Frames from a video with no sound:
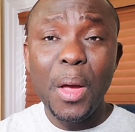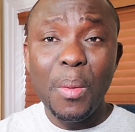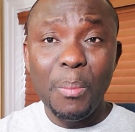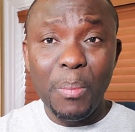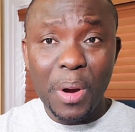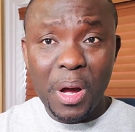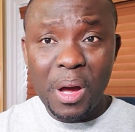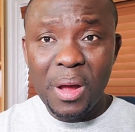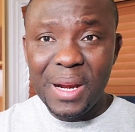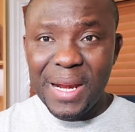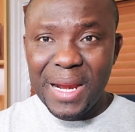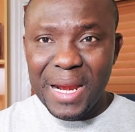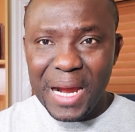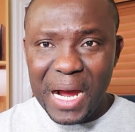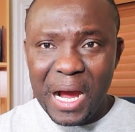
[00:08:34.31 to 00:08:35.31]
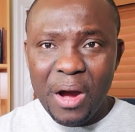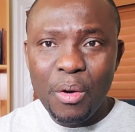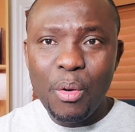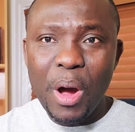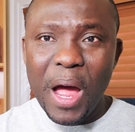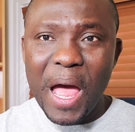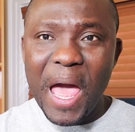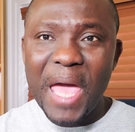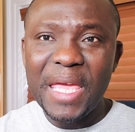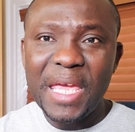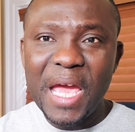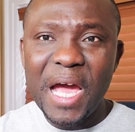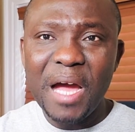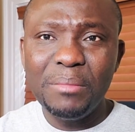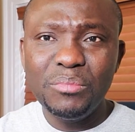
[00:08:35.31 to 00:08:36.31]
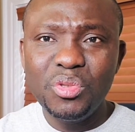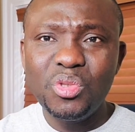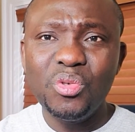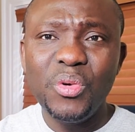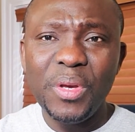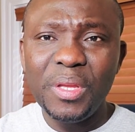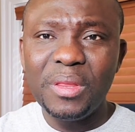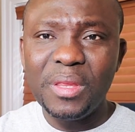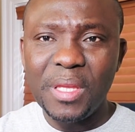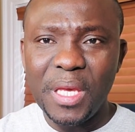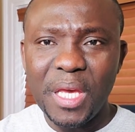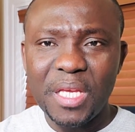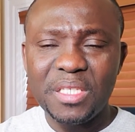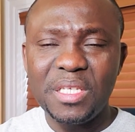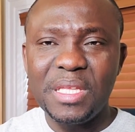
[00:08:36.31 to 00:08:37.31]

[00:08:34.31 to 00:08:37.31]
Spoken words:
But now I am doing things